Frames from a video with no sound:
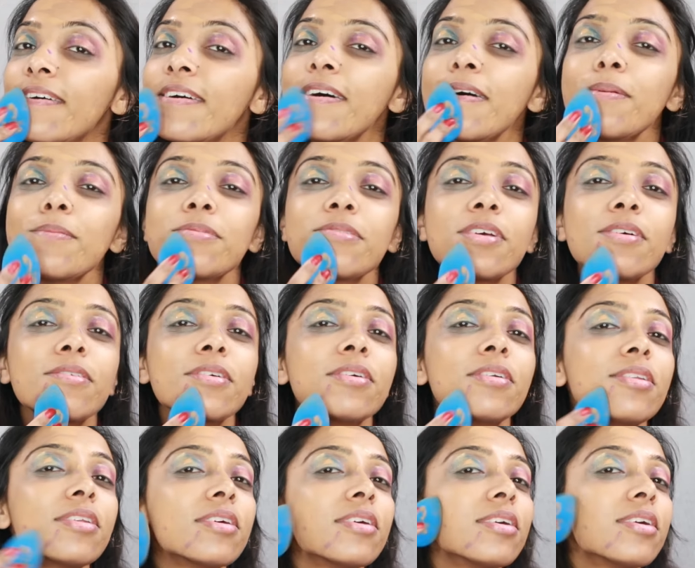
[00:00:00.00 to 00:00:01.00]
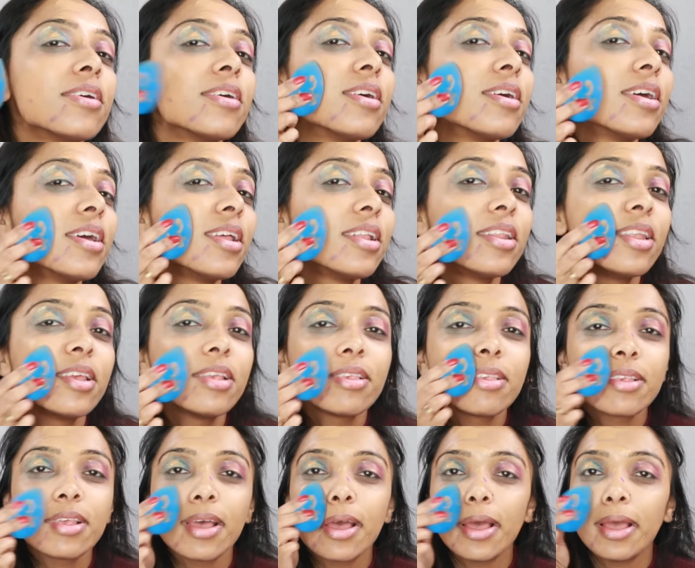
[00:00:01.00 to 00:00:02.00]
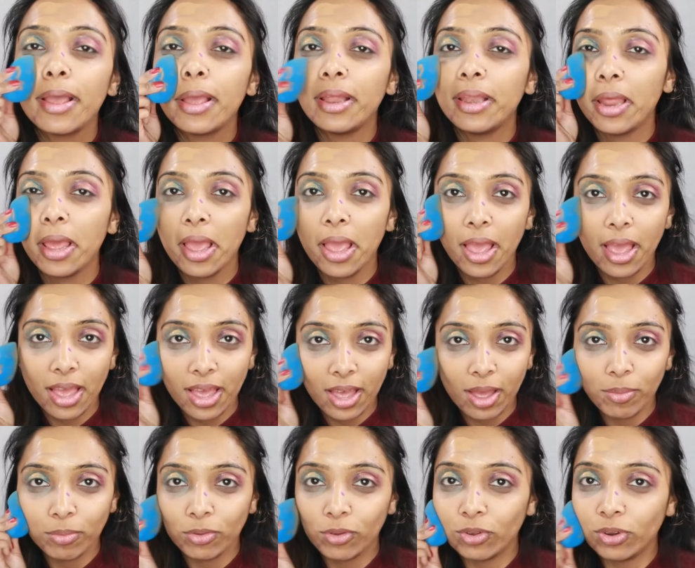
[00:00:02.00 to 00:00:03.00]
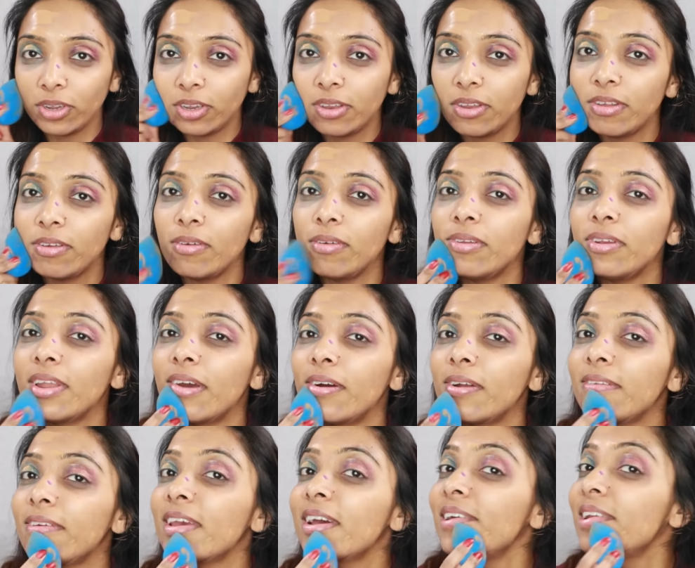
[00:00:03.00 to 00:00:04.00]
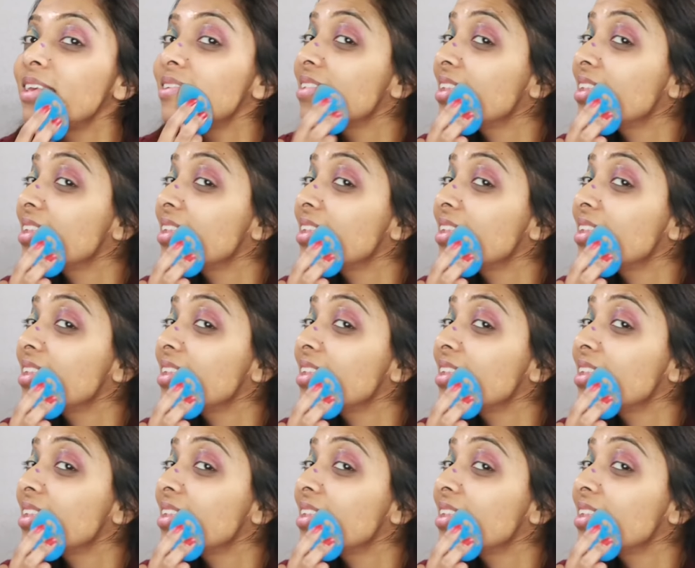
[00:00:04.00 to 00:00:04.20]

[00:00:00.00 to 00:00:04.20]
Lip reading: I'm so good. This side. I'm gonna do now the other